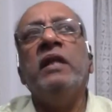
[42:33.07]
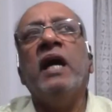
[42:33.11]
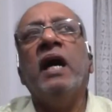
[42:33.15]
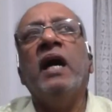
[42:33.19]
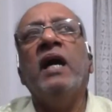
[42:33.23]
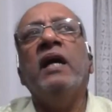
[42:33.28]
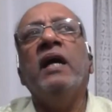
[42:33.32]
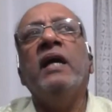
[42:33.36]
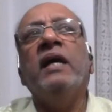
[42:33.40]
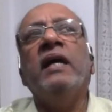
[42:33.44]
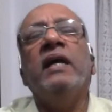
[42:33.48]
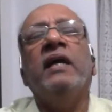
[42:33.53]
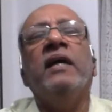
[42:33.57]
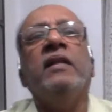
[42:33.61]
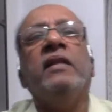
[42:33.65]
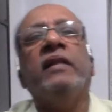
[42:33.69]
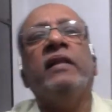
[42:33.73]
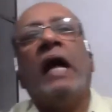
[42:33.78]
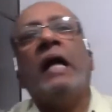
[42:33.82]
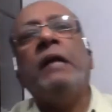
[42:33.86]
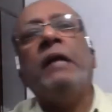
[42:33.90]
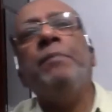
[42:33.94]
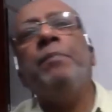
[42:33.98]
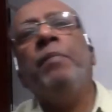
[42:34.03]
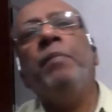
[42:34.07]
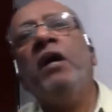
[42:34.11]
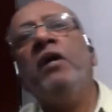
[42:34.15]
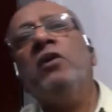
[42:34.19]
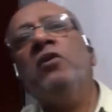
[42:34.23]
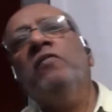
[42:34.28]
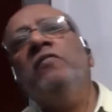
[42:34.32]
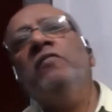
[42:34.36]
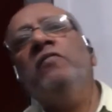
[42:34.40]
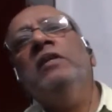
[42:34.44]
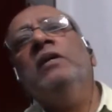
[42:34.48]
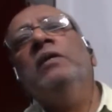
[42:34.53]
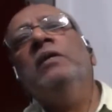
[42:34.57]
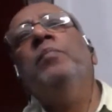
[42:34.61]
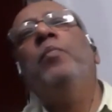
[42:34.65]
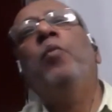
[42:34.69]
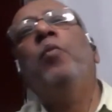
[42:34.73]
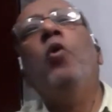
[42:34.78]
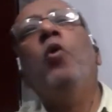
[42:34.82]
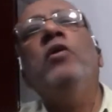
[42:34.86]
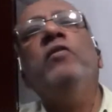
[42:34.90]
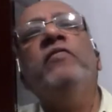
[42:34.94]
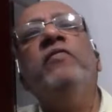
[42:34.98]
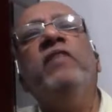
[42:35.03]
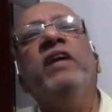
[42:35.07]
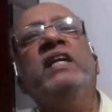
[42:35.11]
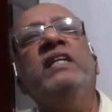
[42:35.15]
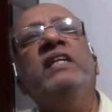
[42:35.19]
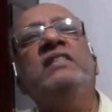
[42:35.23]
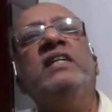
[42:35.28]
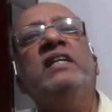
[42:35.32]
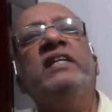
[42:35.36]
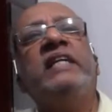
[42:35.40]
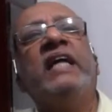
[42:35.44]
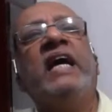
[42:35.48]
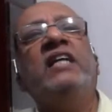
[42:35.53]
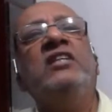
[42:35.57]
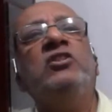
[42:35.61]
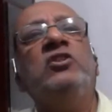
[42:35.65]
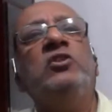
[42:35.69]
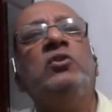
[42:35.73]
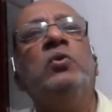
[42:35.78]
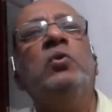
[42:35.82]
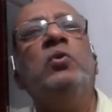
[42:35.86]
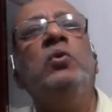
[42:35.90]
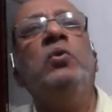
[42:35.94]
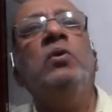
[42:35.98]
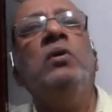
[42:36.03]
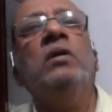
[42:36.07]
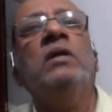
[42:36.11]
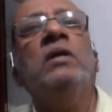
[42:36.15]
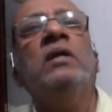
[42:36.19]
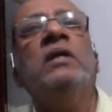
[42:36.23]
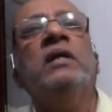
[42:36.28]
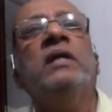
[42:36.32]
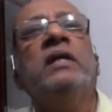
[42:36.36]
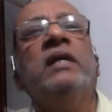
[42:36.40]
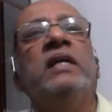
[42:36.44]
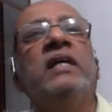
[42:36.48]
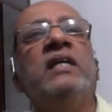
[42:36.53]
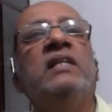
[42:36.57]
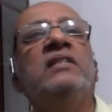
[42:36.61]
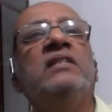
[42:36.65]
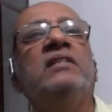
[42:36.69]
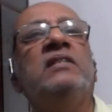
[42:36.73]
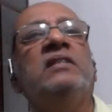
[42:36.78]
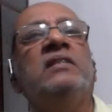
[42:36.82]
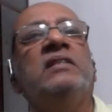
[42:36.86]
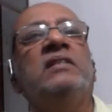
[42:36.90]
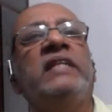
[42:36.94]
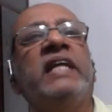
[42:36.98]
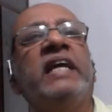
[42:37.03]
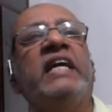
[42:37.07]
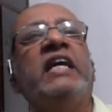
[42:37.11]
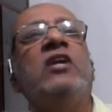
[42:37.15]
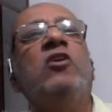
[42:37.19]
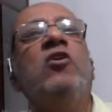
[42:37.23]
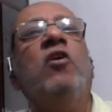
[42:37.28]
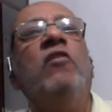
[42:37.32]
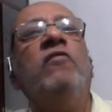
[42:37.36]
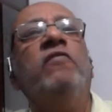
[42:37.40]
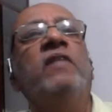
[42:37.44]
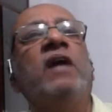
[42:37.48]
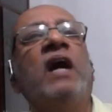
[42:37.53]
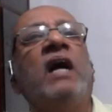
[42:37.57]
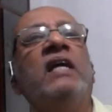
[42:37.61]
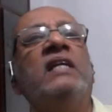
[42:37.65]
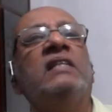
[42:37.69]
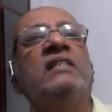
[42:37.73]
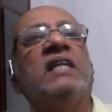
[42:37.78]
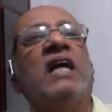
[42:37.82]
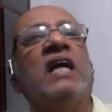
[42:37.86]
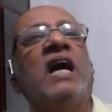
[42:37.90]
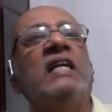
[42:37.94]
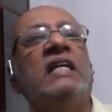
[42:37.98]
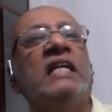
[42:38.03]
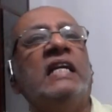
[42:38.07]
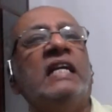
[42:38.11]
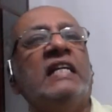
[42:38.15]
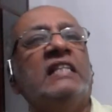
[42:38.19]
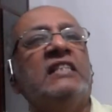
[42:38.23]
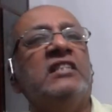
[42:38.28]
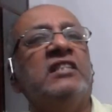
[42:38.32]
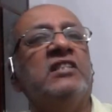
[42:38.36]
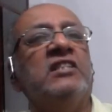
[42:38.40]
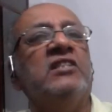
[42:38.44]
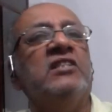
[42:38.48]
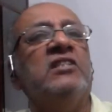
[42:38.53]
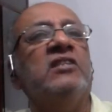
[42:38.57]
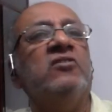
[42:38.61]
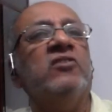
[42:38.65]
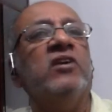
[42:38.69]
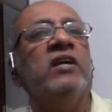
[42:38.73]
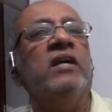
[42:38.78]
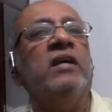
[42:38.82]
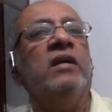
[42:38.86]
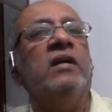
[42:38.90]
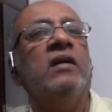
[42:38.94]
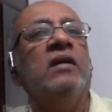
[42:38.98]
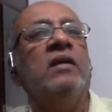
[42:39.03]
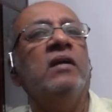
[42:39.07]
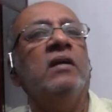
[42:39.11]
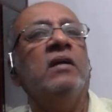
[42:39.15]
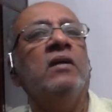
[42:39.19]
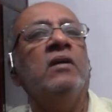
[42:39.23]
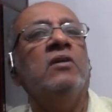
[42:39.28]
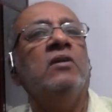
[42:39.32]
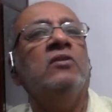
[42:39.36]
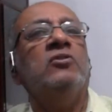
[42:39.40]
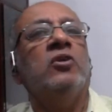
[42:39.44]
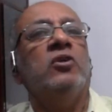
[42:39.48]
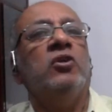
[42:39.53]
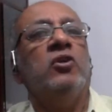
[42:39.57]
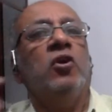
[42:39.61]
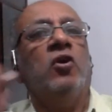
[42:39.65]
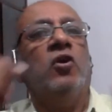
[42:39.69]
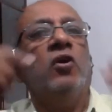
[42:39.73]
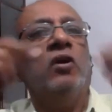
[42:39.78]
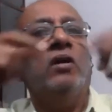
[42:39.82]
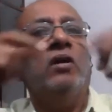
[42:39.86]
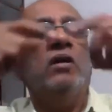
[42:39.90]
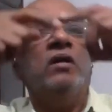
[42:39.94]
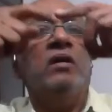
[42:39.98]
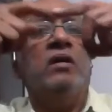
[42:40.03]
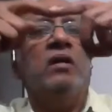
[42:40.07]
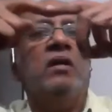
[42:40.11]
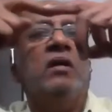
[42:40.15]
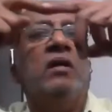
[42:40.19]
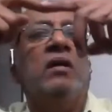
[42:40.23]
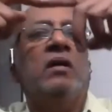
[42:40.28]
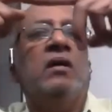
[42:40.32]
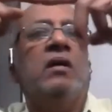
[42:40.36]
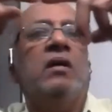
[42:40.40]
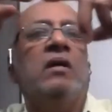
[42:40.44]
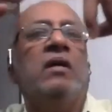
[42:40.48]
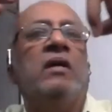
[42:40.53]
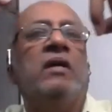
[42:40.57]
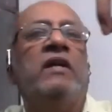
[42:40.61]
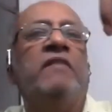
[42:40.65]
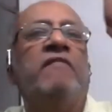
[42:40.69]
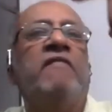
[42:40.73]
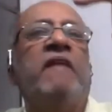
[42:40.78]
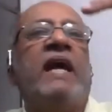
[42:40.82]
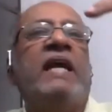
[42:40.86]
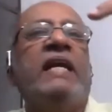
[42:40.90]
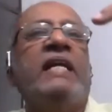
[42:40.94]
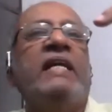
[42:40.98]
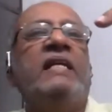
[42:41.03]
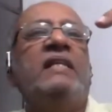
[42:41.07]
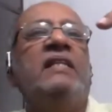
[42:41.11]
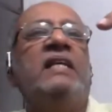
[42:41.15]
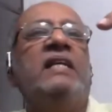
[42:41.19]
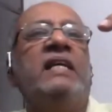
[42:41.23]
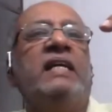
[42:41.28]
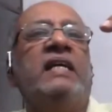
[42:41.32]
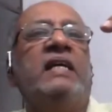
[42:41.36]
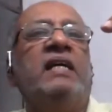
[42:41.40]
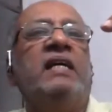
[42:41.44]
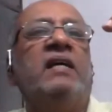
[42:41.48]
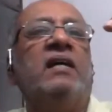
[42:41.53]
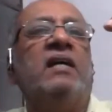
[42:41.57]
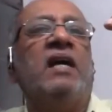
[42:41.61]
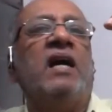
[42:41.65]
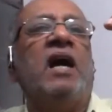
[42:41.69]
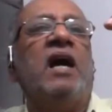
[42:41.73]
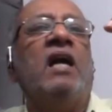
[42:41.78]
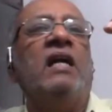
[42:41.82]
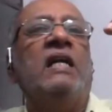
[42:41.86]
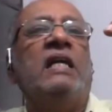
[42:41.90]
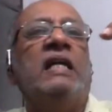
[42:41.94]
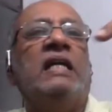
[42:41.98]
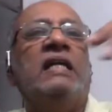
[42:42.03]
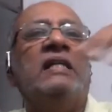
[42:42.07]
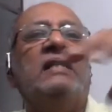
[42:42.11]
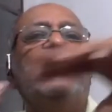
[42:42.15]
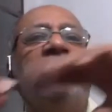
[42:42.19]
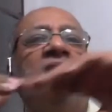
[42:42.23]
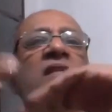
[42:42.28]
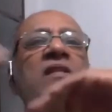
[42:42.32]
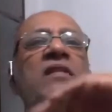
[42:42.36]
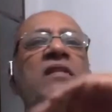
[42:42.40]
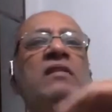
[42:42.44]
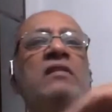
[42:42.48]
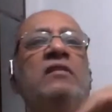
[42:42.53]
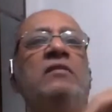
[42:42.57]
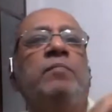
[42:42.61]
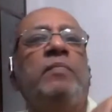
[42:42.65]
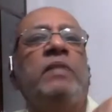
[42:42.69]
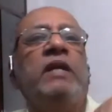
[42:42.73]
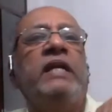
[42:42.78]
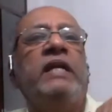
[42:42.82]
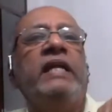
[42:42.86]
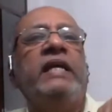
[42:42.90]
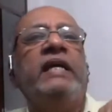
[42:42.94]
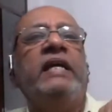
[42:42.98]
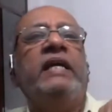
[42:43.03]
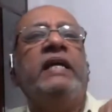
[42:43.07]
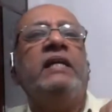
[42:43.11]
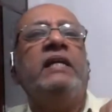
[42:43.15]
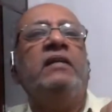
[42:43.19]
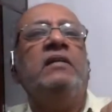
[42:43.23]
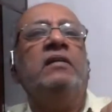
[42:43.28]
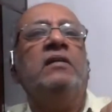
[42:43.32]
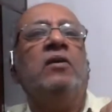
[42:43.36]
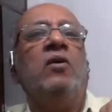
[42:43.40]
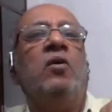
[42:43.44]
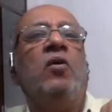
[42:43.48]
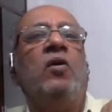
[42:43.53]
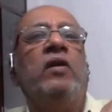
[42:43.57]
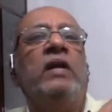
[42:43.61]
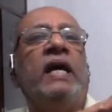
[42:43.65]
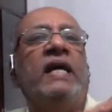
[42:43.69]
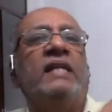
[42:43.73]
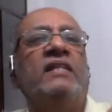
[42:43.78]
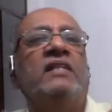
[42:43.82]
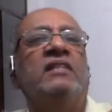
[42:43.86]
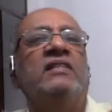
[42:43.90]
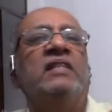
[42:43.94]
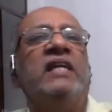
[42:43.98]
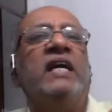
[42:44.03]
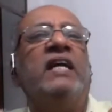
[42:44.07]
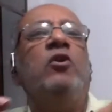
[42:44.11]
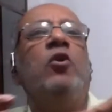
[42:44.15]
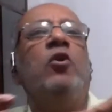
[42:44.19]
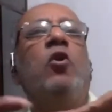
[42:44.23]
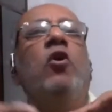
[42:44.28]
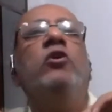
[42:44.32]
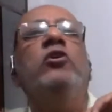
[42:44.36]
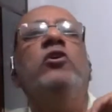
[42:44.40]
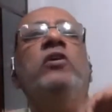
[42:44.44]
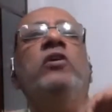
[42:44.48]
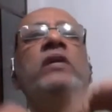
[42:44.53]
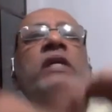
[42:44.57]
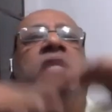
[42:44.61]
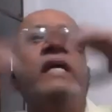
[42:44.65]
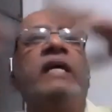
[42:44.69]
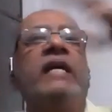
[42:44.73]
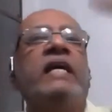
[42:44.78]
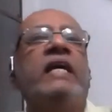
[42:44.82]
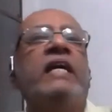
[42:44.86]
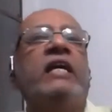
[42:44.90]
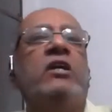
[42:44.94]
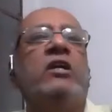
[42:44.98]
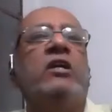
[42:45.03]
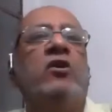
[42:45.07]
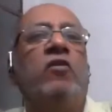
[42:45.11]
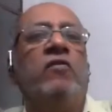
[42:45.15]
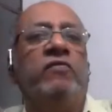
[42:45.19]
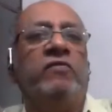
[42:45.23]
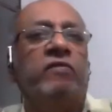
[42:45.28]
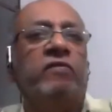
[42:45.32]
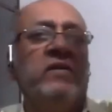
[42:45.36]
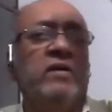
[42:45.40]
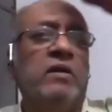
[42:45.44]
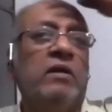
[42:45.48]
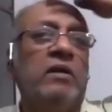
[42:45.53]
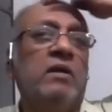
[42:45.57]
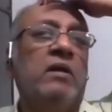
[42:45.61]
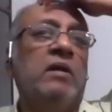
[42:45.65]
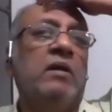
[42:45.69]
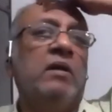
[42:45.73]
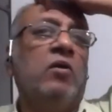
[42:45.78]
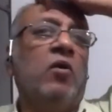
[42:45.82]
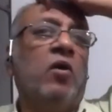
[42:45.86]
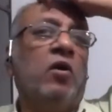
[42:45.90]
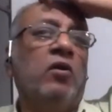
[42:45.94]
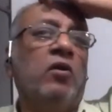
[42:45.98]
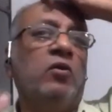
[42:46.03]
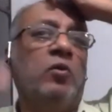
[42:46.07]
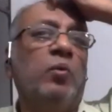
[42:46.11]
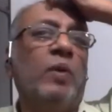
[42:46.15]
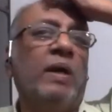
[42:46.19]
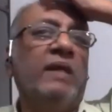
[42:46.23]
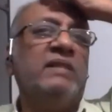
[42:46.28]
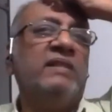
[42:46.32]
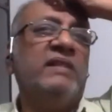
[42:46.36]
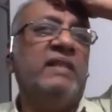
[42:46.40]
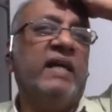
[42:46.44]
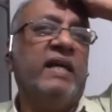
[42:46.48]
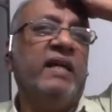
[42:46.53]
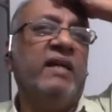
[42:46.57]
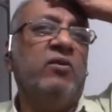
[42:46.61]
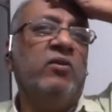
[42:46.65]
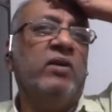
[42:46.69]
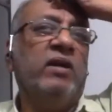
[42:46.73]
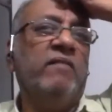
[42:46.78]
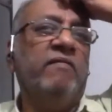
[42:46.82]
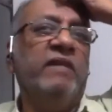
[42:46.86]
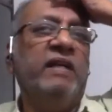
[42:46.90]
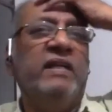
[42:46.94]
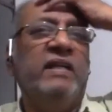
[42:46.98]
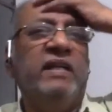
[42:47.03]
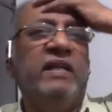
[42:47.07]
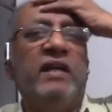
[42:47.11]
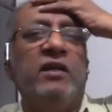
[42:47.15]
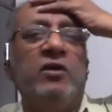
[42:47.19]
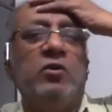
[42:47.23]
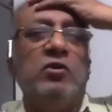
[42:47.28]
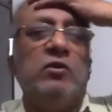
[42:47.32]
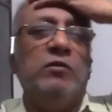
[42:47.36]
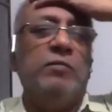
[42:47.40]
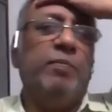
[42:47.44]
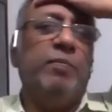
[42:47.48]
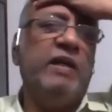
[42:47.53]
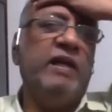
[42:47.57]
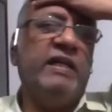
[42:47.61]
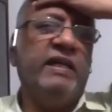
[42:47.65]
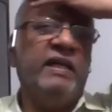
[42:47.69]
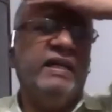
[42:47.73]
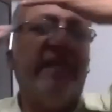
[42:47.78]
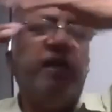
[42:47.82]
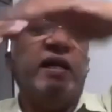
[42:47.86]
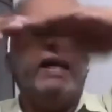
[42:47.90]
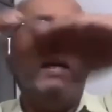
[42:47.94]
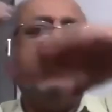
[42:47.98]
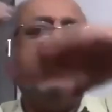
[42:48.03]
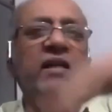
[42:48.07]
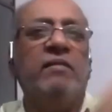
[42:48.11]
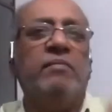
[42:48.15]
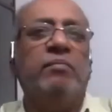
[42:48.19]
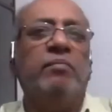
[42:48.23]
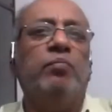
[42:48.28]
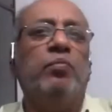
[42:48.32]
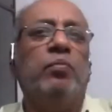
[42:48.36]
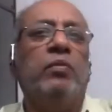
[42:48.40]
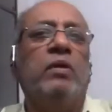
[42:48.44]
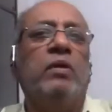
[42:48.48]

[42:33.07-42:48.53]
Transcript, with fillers: the that part of the bone where it's attached to is taken off, is cartilaginous, okay? So you're dividing the cartilage and splitting it on either side or you're taking it off onto one side, okay? We tend to split it and